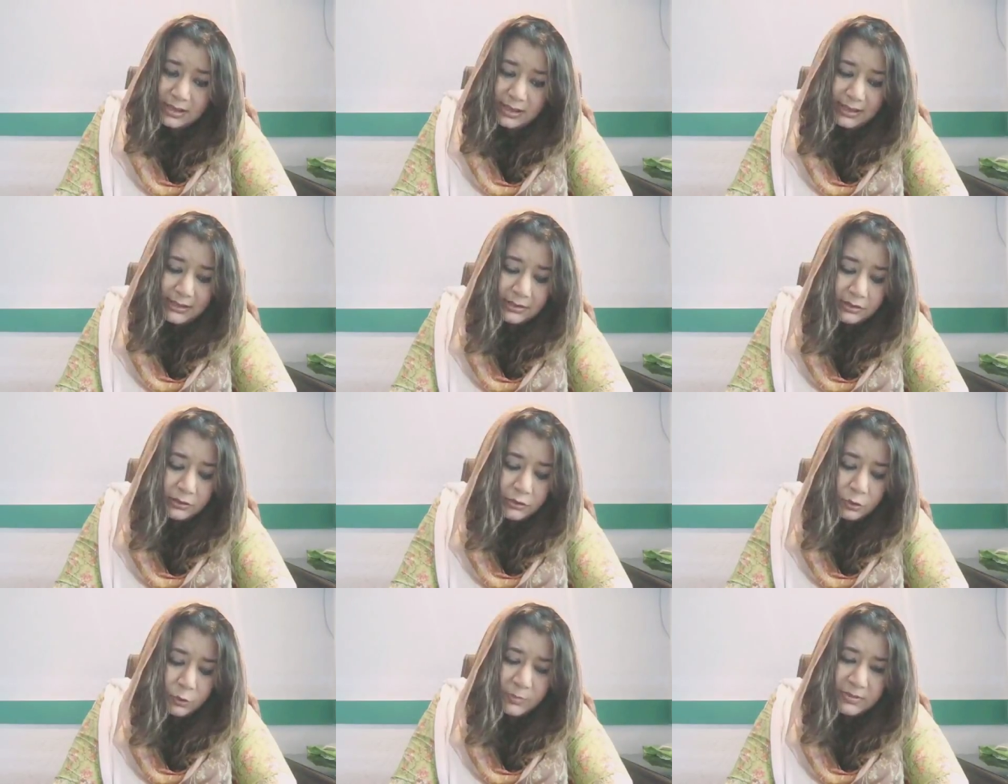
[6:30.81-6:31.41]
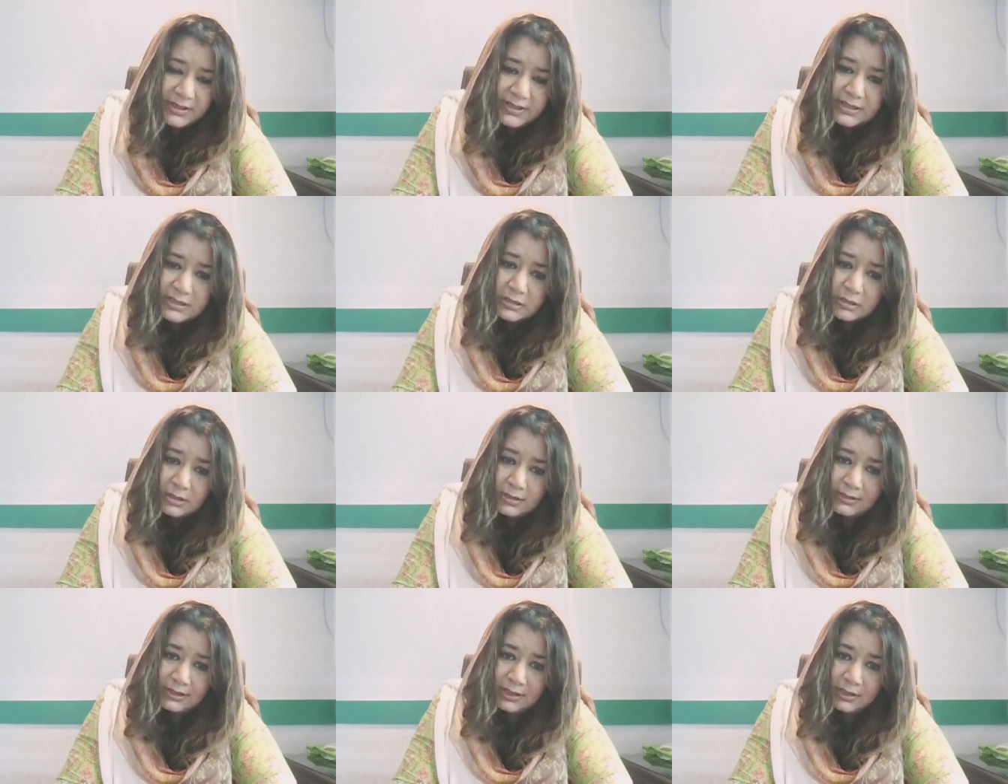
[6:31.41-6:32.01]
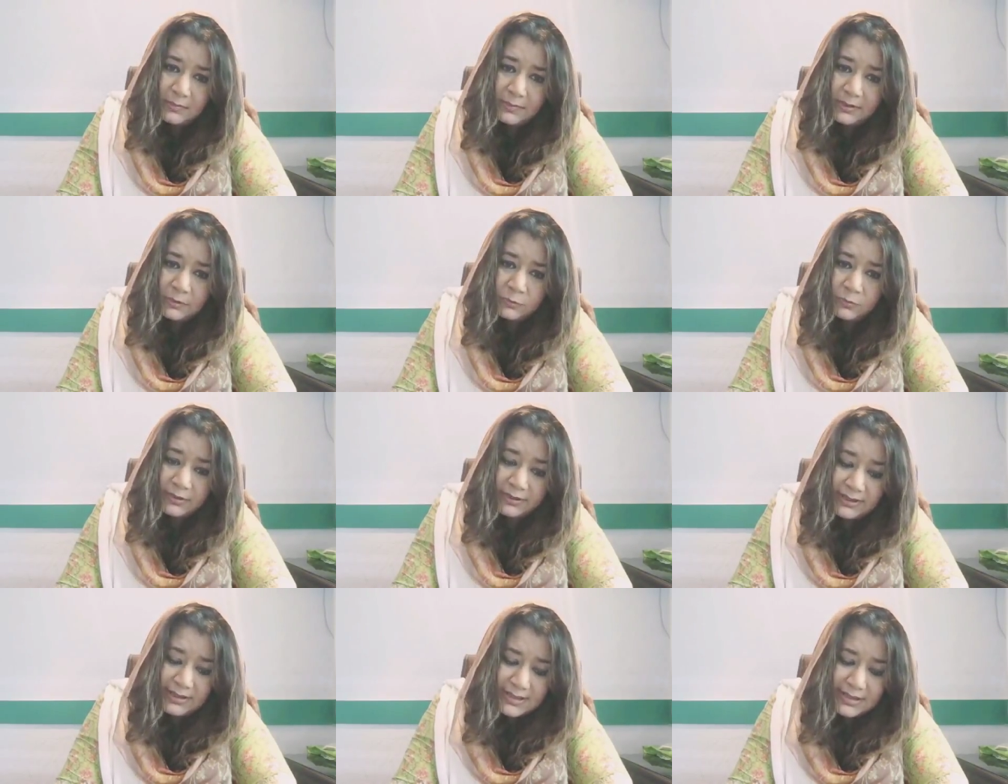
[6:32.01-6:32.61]
And nobody's talking about
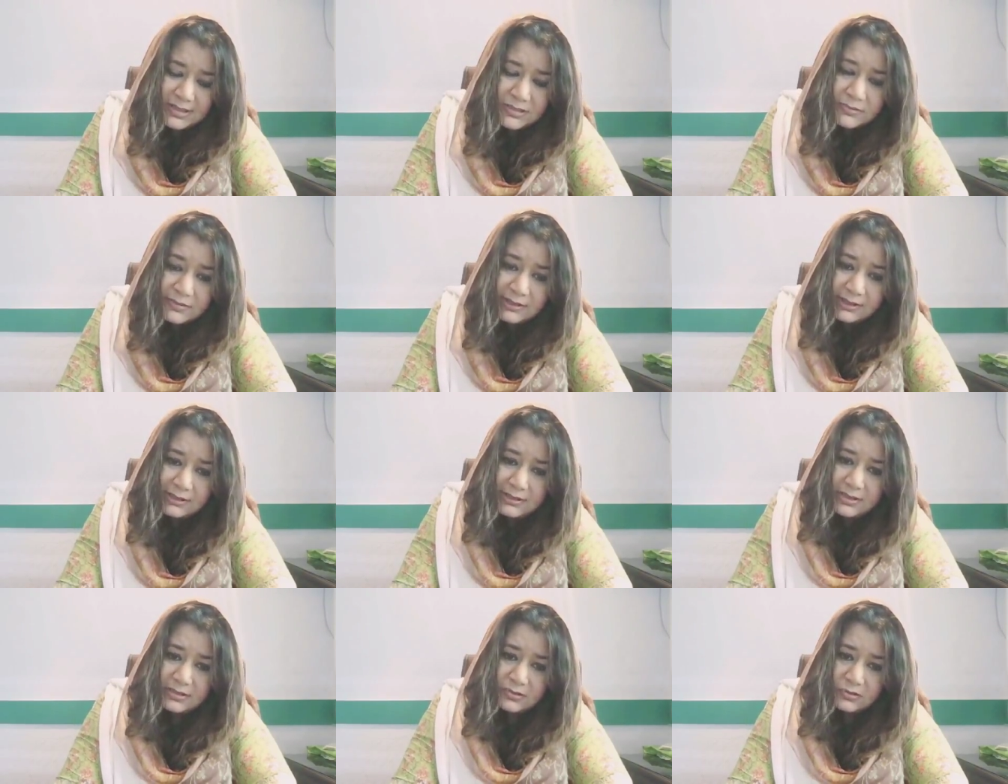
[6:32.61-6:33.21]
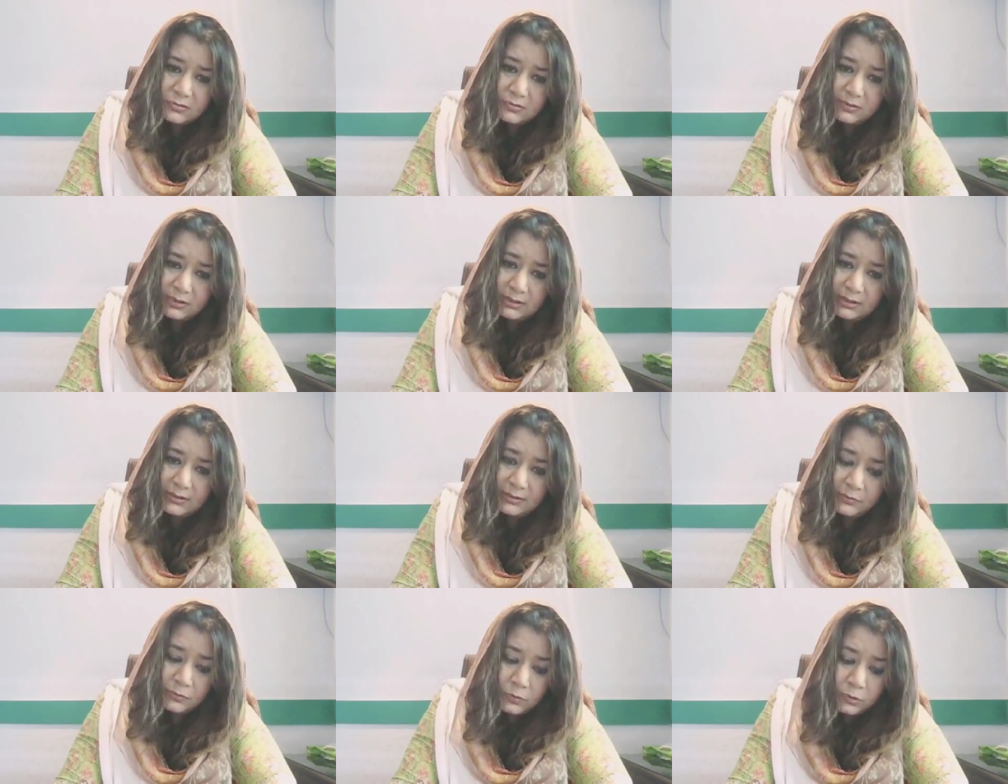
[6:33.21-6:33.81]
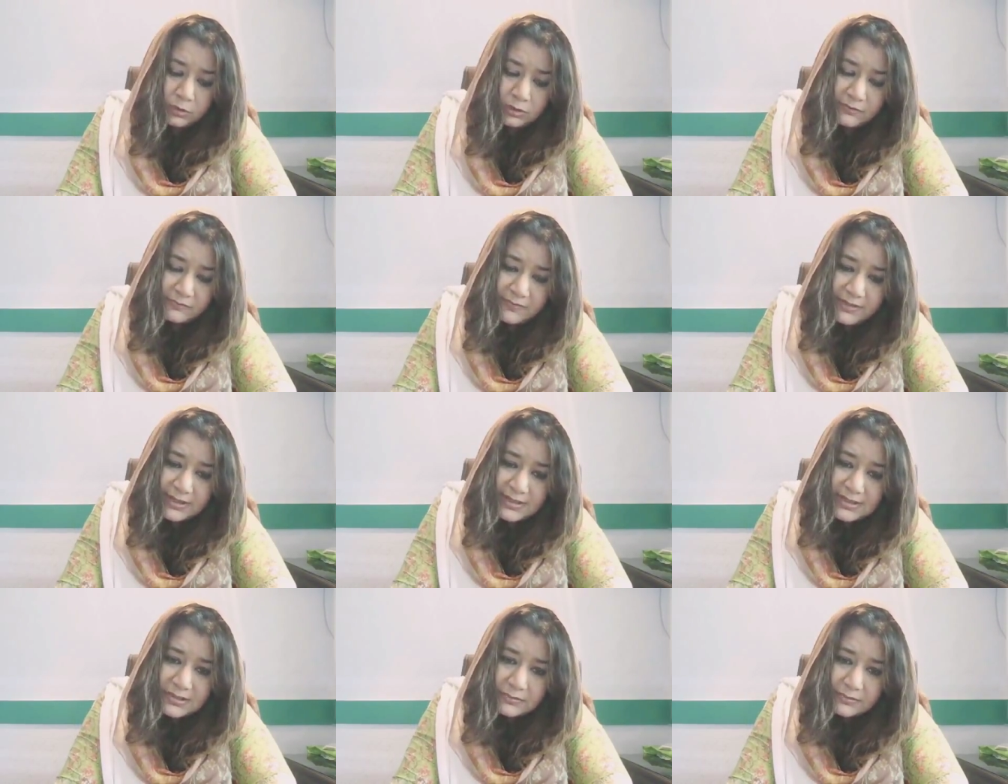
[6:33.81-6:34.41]
what Israel is doing, the role of
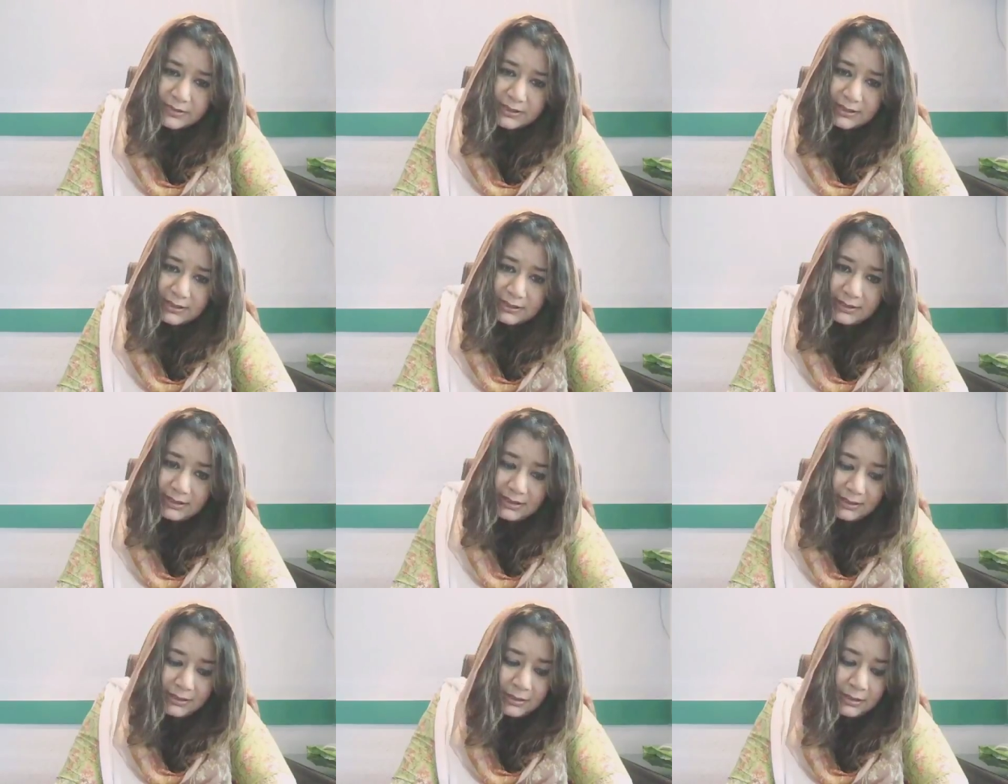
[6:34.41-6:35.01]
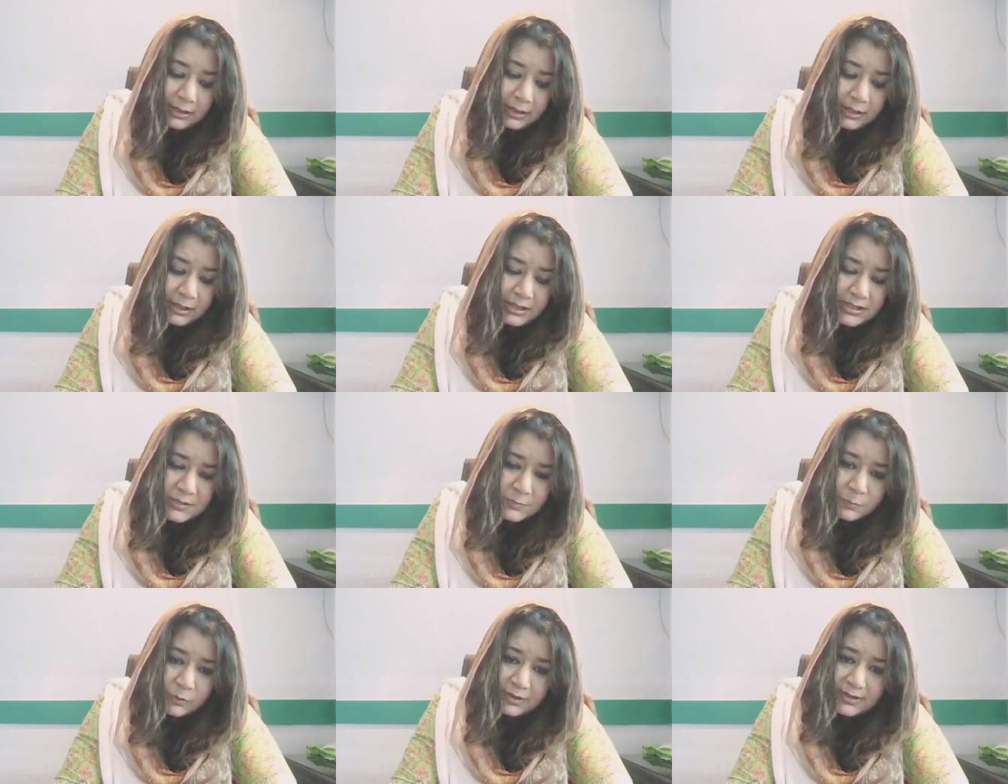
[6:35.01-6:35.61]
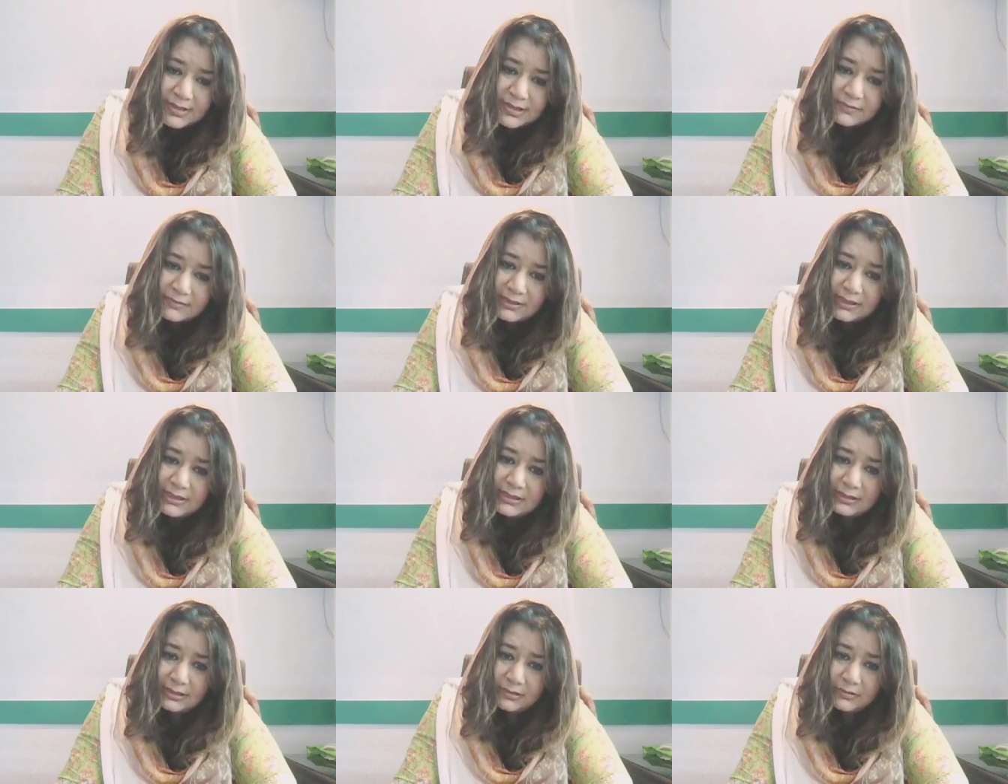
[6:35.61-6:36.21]
Israel in
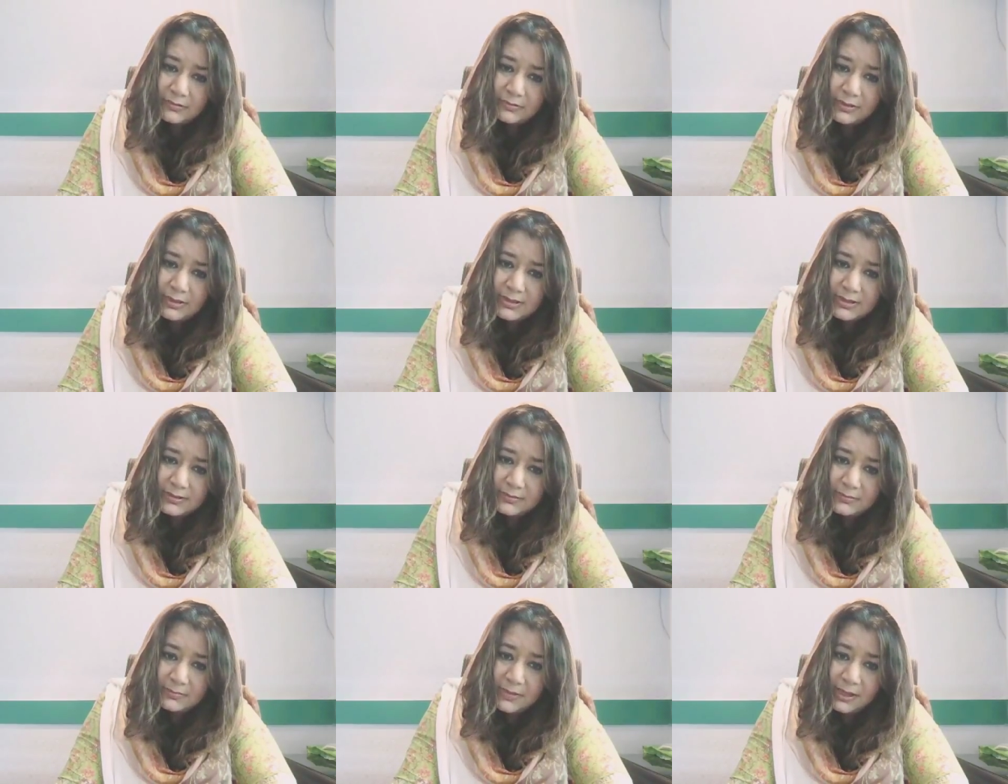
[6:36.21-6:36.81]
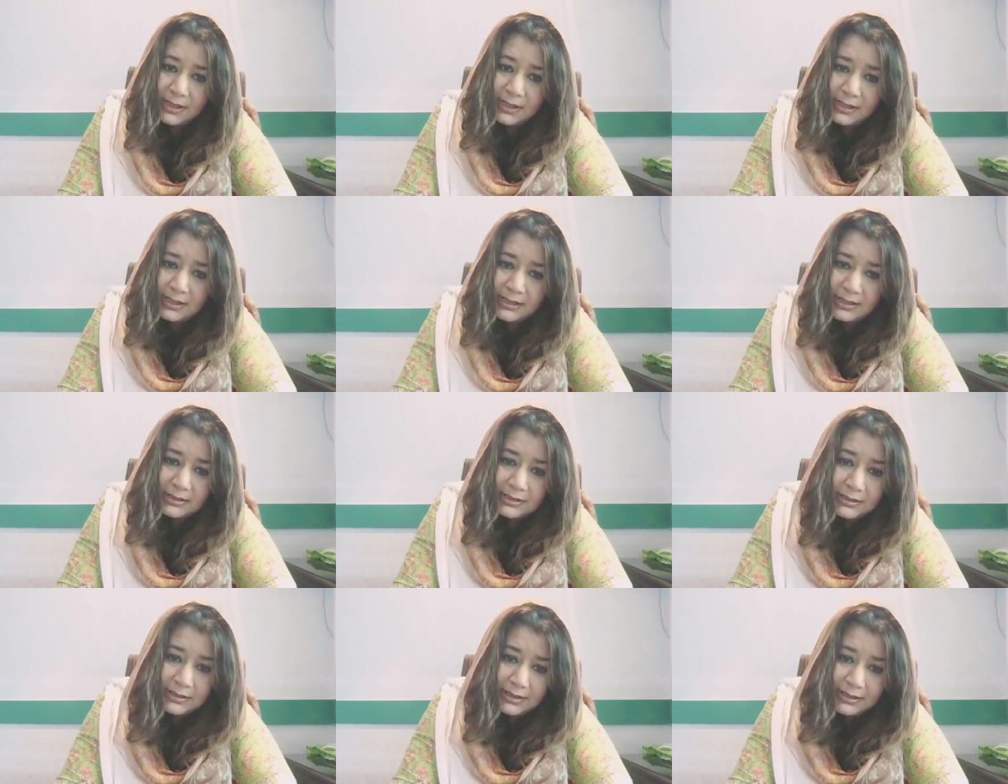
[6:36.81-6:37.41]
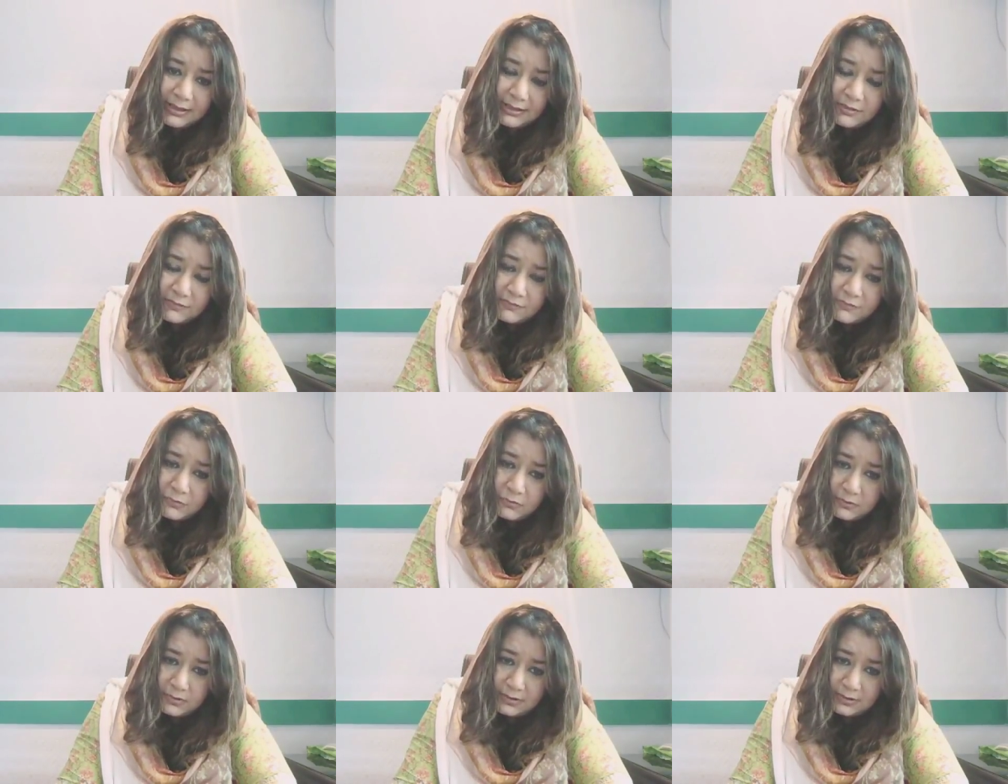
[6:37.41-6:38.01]
sponsoring terrorism in the land of
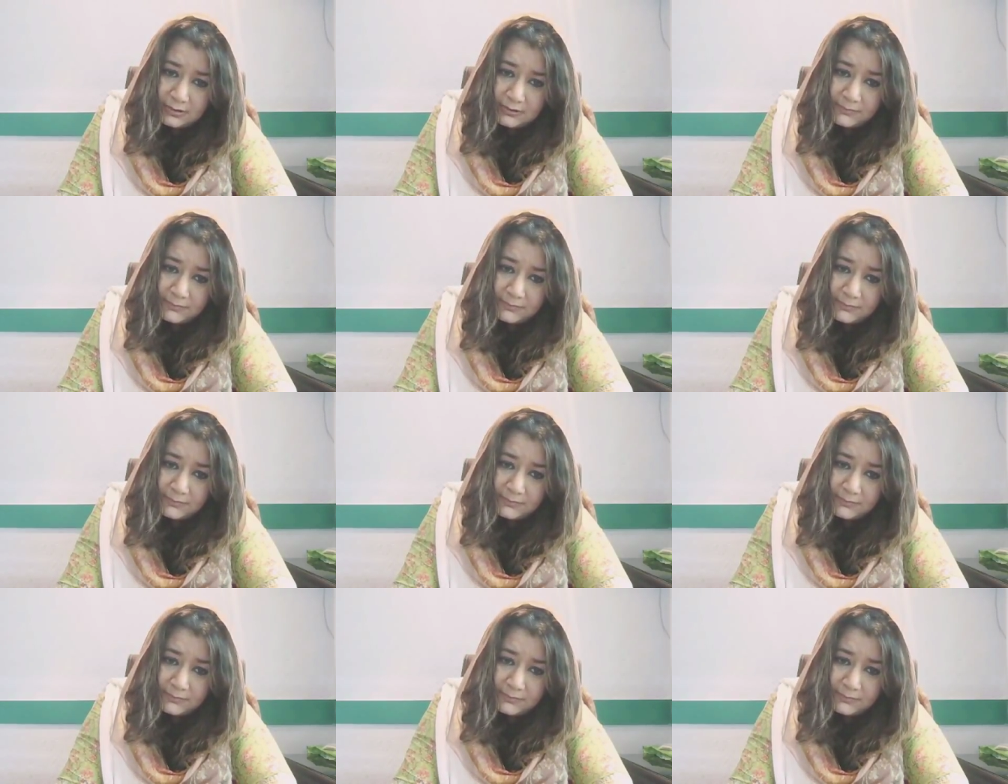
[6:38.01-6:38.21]
Ghouta.